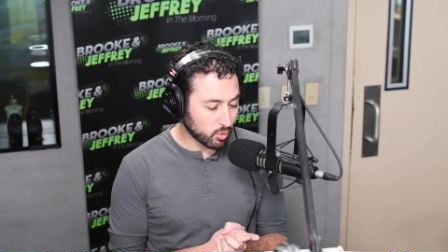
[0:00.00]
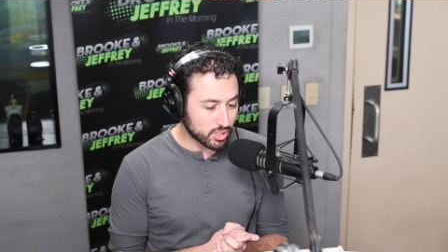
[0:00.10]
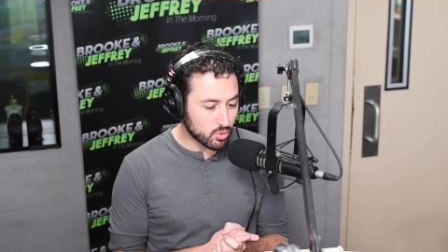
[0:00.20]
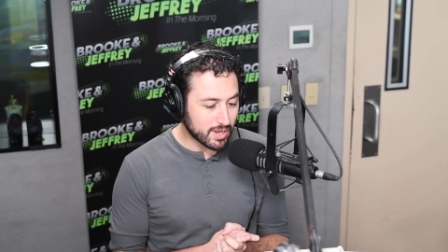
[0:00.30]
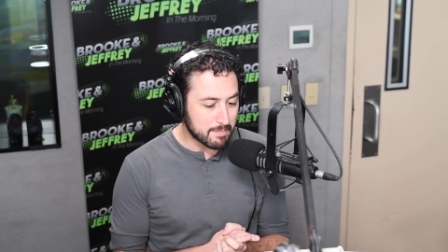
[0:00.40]
where
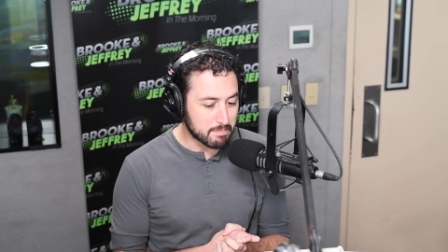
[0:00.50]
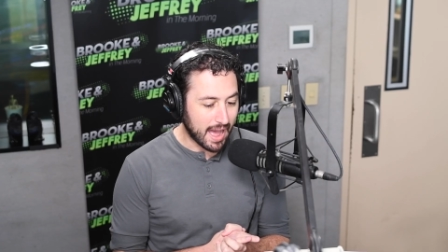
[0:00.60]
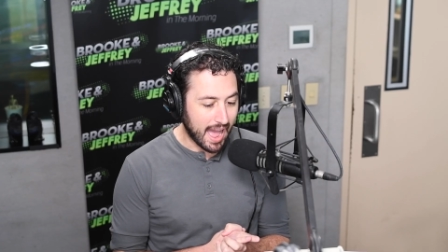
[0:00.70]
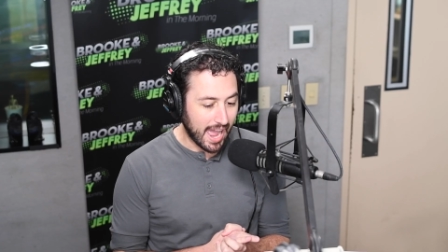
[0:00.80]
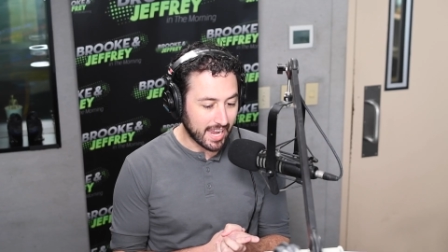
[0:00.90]
you can
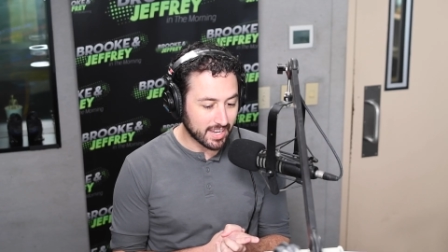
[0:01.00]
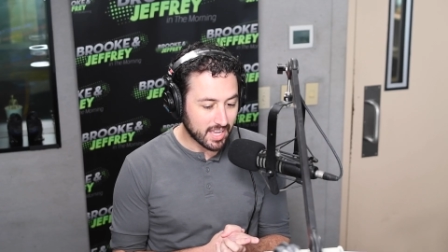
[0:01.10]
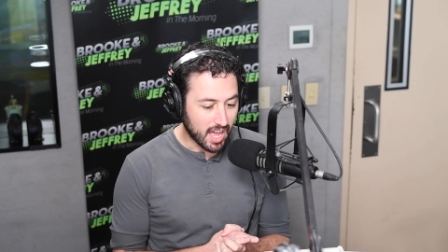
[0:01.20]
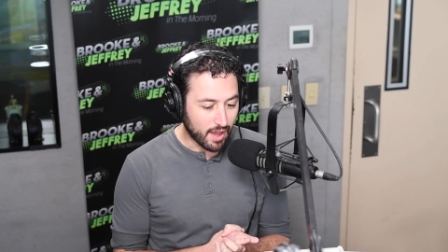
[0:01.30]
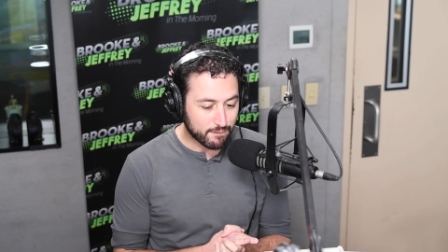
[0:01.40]
buy
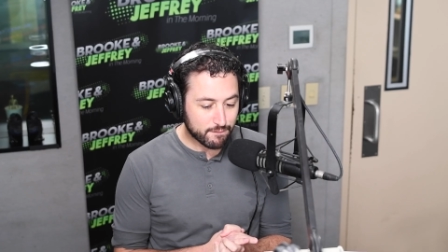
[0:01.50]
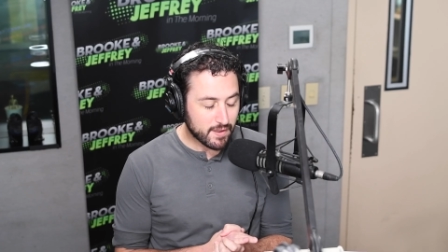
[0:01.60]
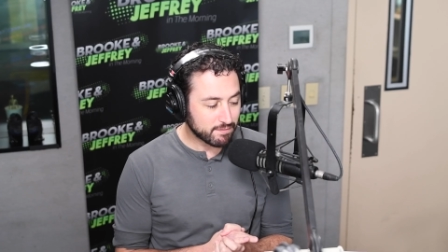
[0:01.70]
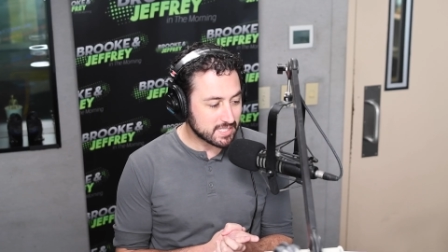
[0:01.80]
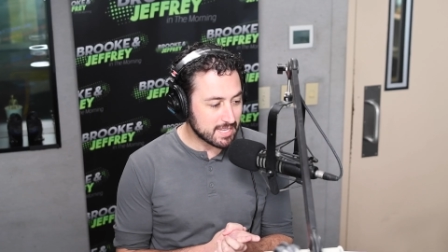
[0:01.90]
a
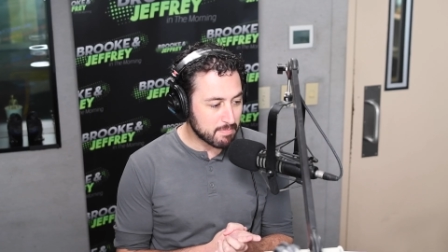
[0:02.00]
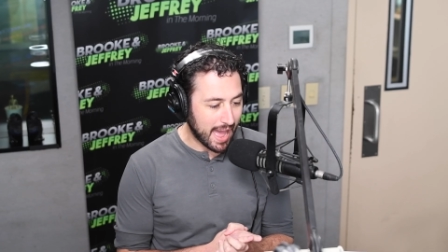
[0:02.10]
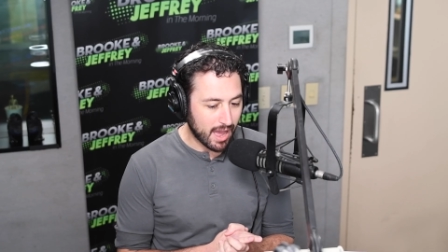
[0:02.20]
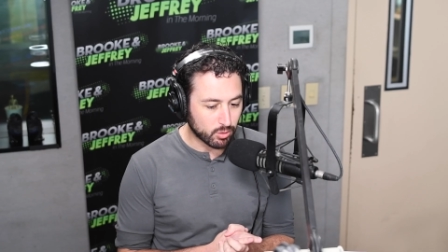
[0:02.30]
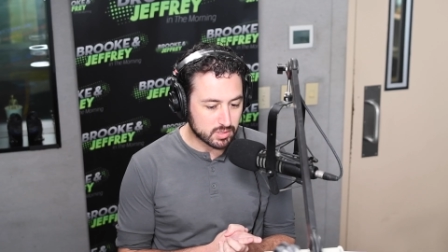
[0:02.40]
50
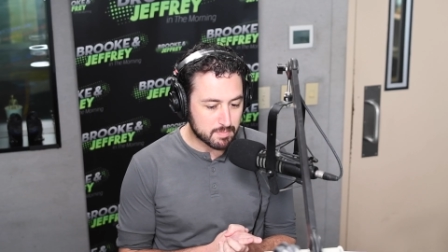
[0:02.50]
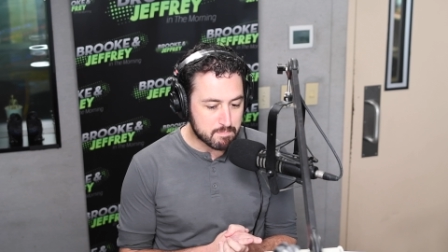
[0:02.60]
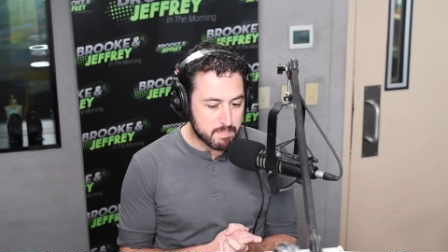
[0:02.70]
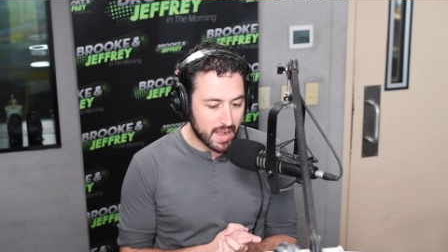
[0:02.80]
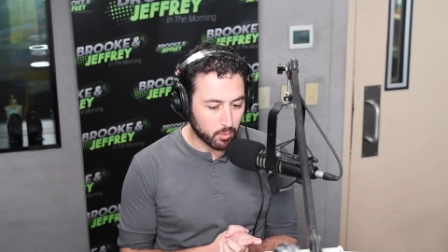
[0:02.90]
pound
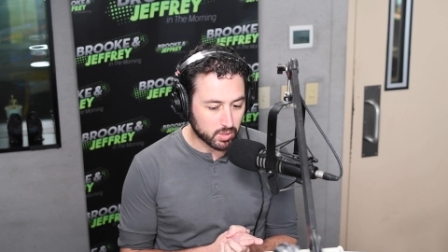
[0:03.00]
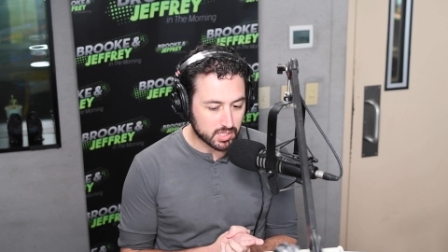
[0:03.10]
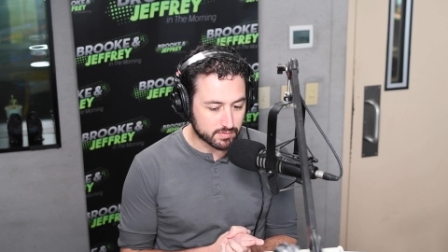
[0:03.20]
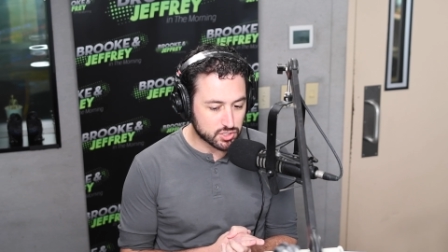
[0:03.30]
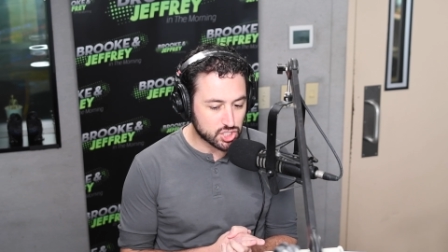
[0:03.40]

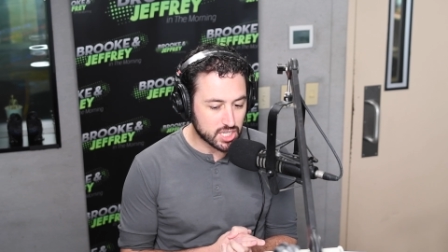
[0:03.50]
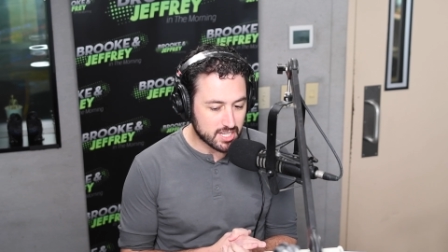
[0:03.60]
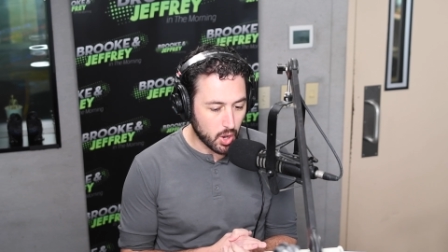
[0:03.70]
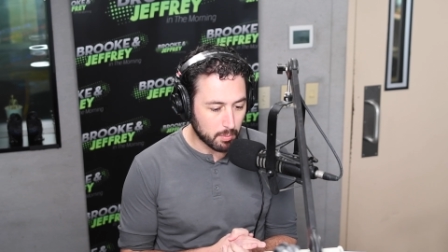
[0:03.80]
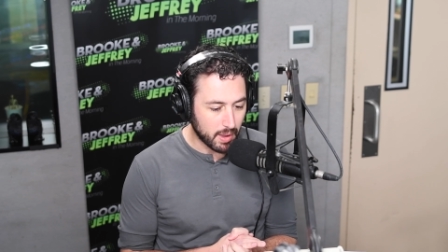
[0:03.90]
barrel of Cheeto